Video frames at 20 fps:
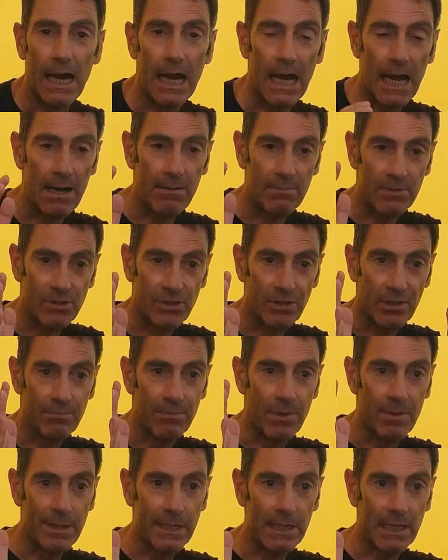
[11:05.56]
Um, so you
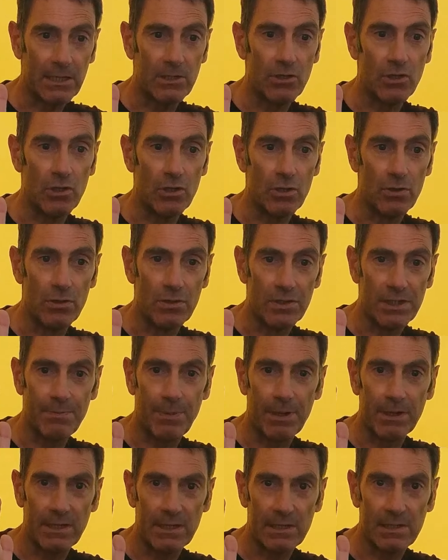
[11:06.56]
maybe can lose
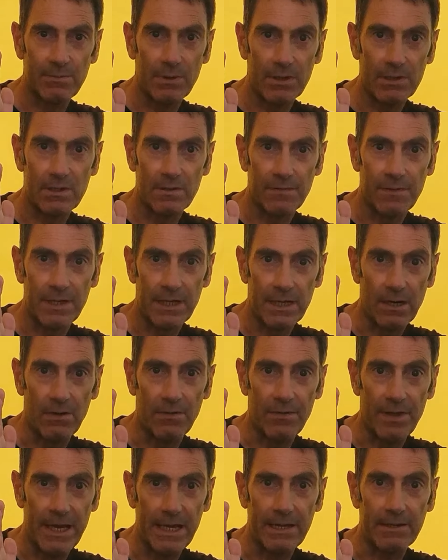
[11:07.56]
about this much of the
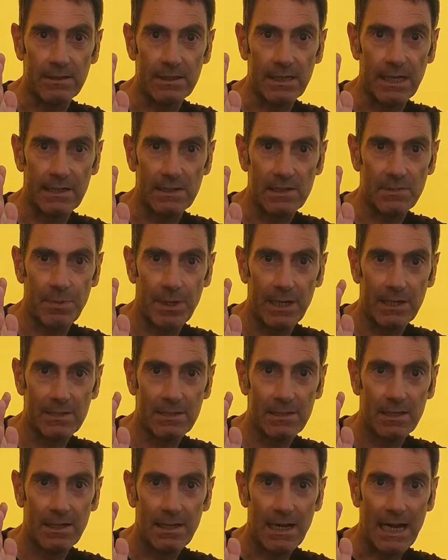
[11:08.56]
of the inner tent space,
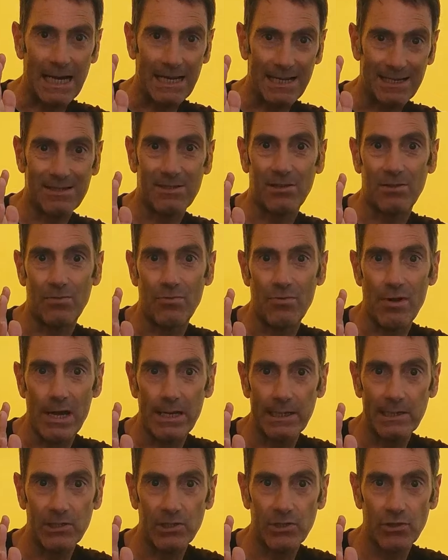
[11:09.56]
and it's
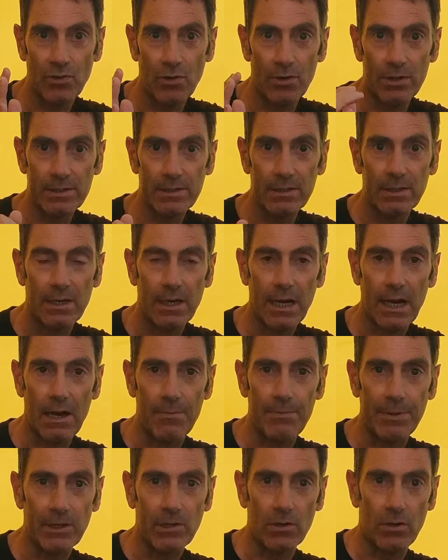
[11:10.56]
already short. And
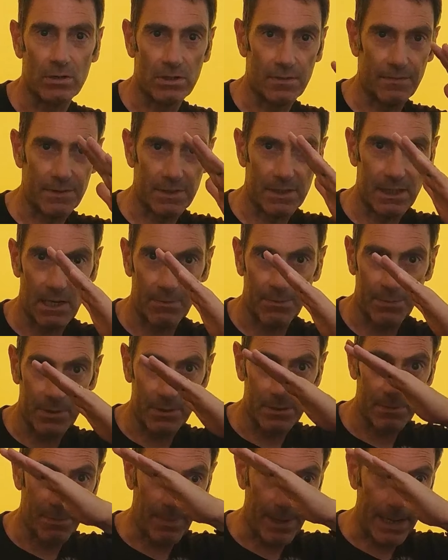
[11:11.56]
um, because of the
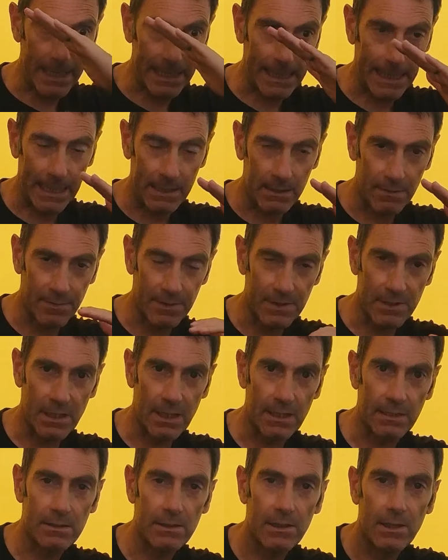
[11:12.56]
tapered back end of the
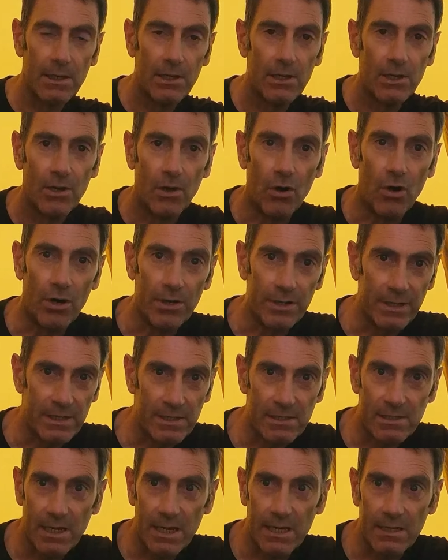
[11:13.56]
tent, on
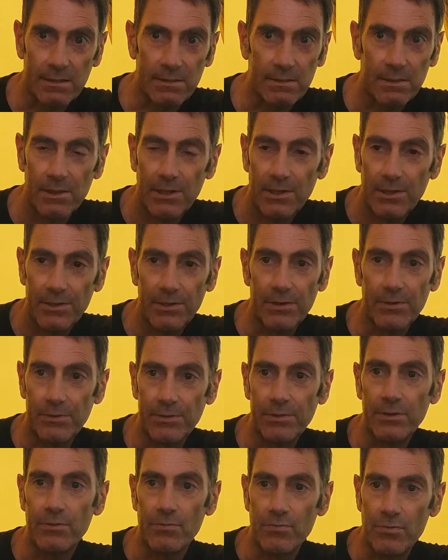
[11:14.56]
this tent, you know
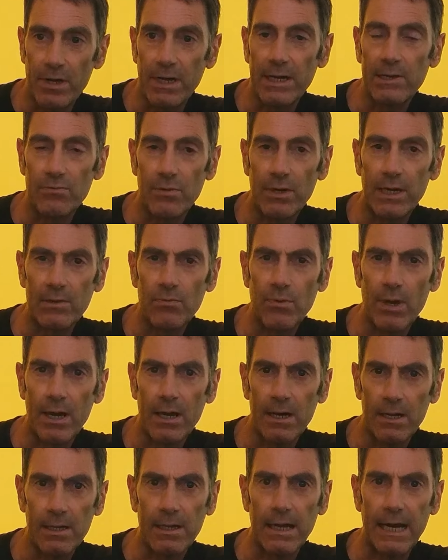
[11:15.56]
you're really really
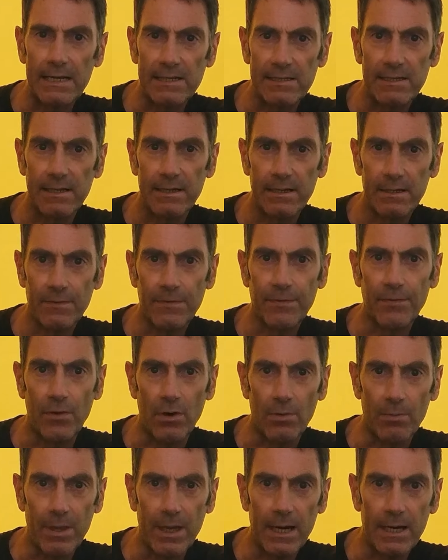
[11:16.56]
well isolated
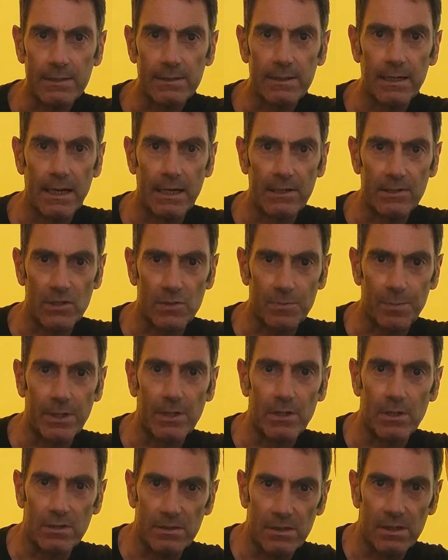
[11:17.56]
from that, uh, just
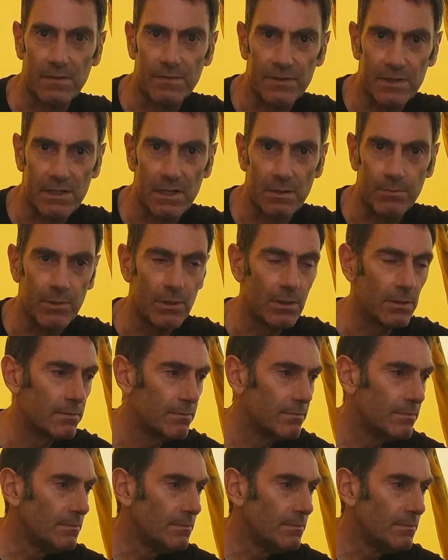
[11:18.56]
because of the vestibule.